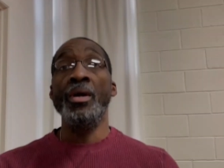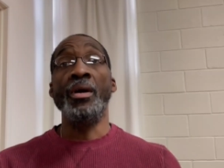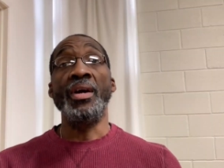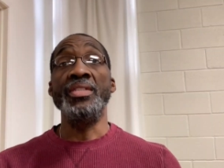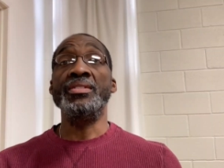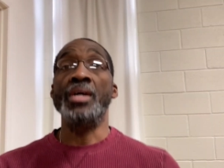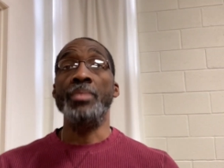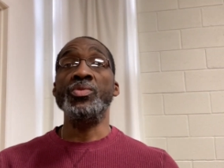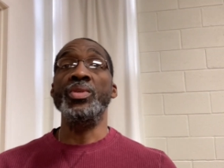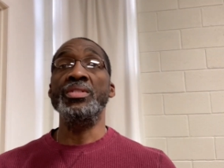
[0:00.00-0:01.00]
All right,
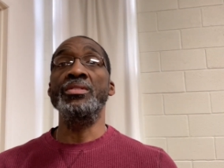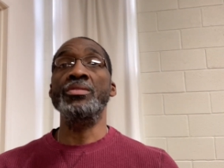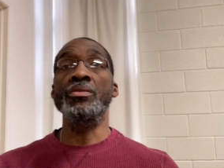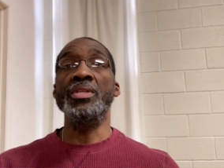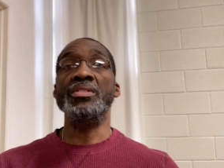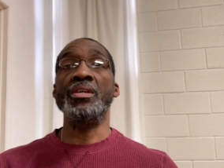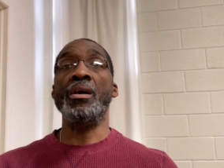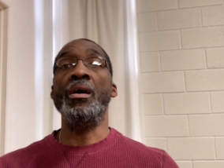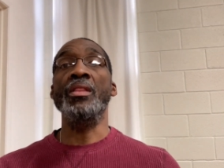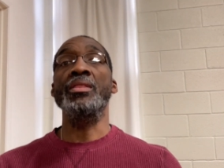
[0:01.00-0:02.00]
Psalm 22. Let's
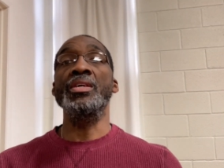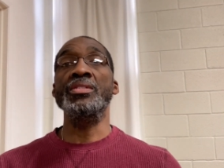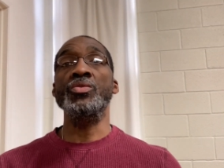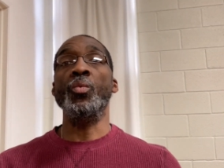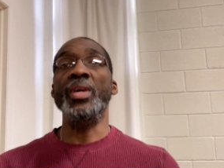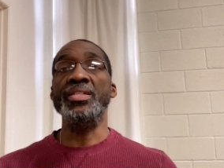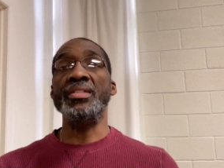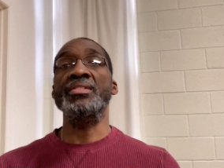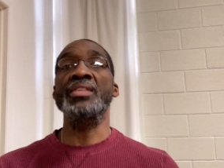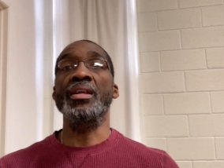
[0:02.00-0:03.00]
call this
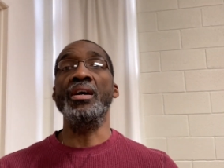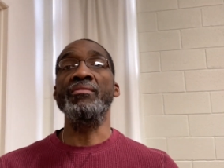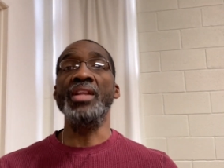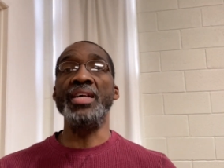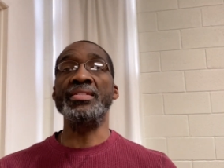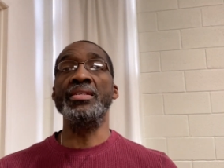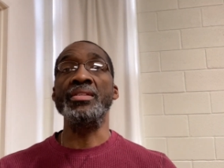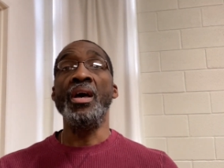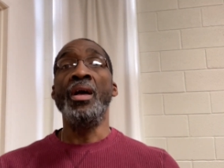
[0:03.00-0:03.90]
week's set of lessons